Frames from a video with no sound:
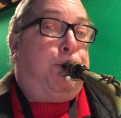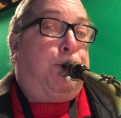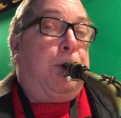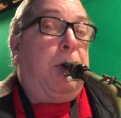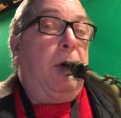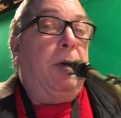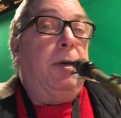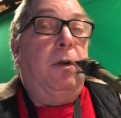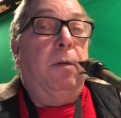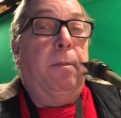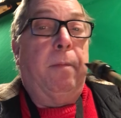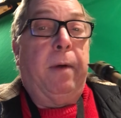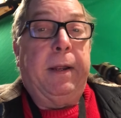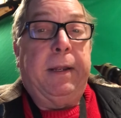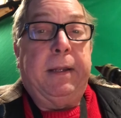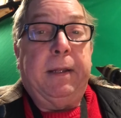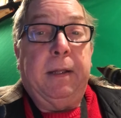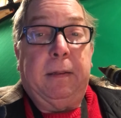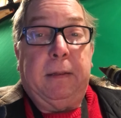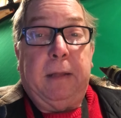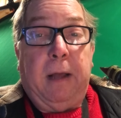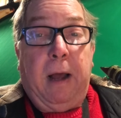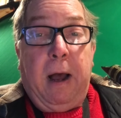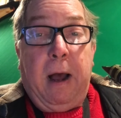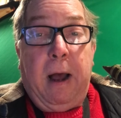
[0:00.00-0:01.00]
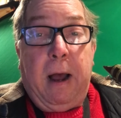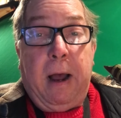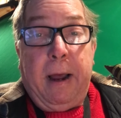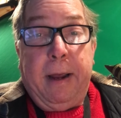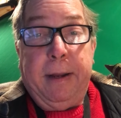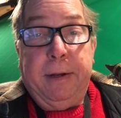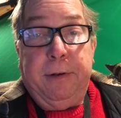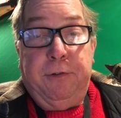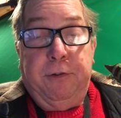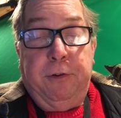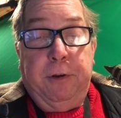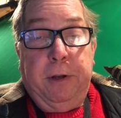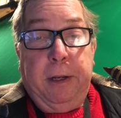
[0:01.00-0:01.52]
You might get the high
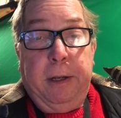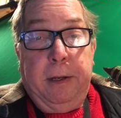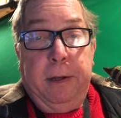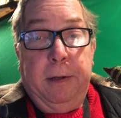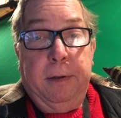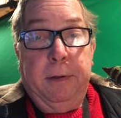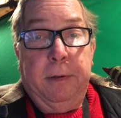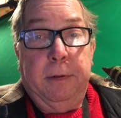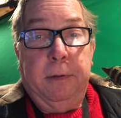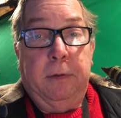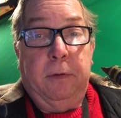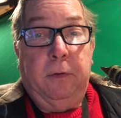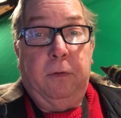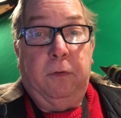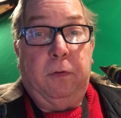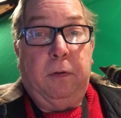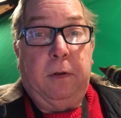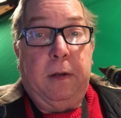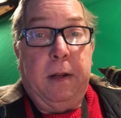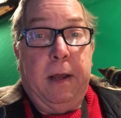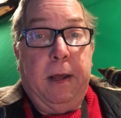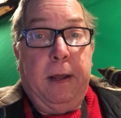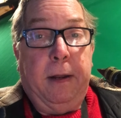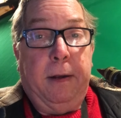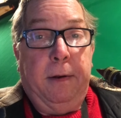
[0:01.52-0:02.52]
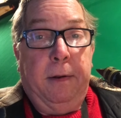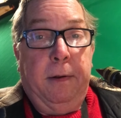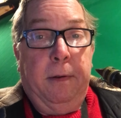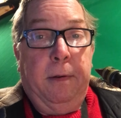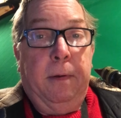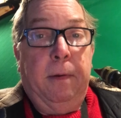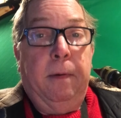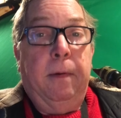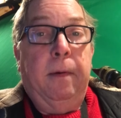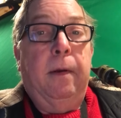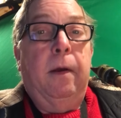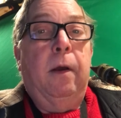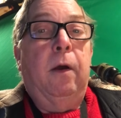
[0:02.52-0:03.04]
G instead.
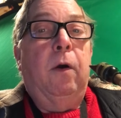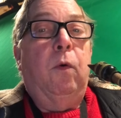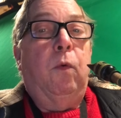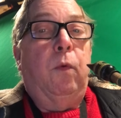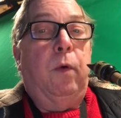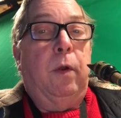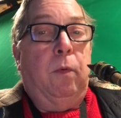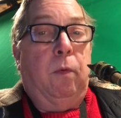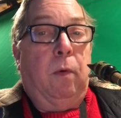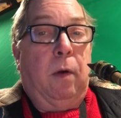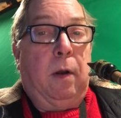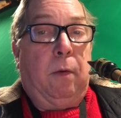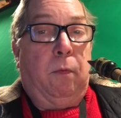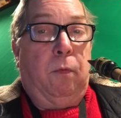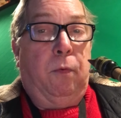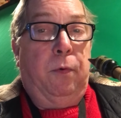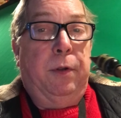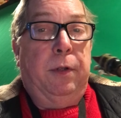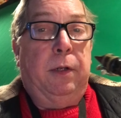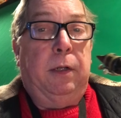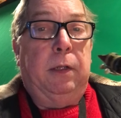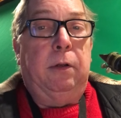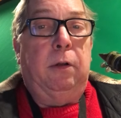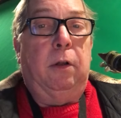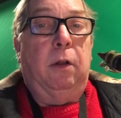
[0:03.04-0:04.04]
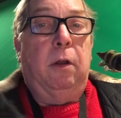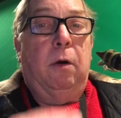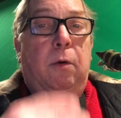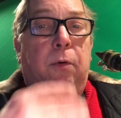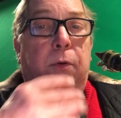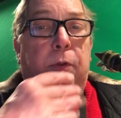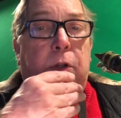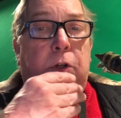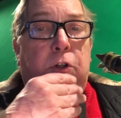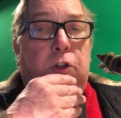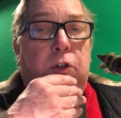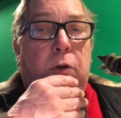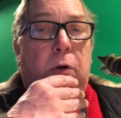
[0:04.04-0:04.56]
We want to really lower
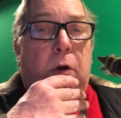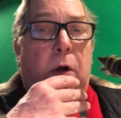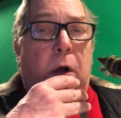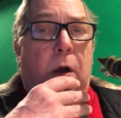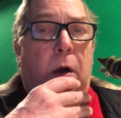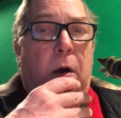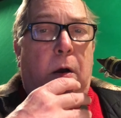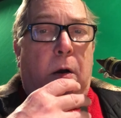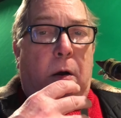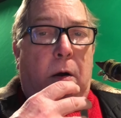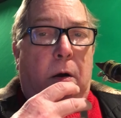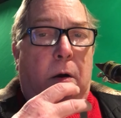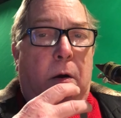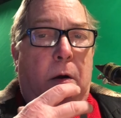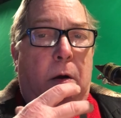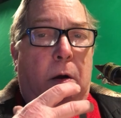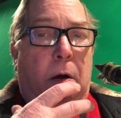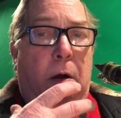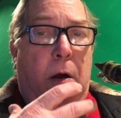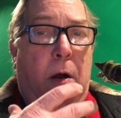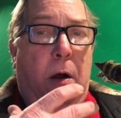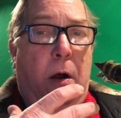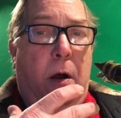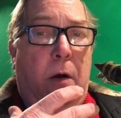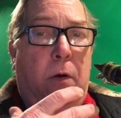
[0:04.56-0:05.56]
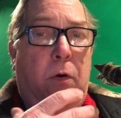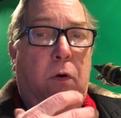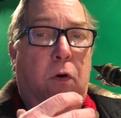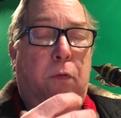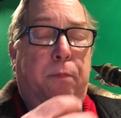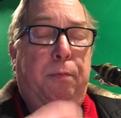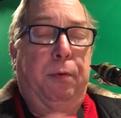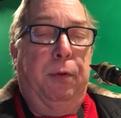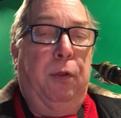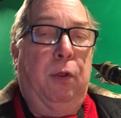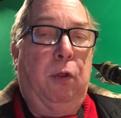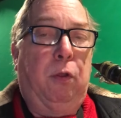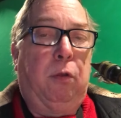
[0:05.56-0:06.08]
the jaw,
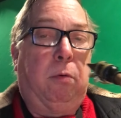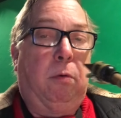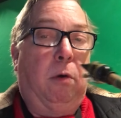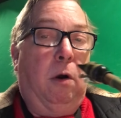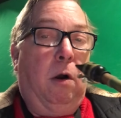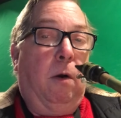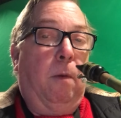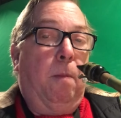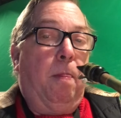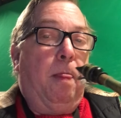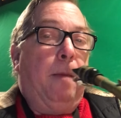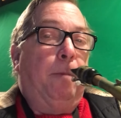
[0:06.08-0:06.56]
open the throat.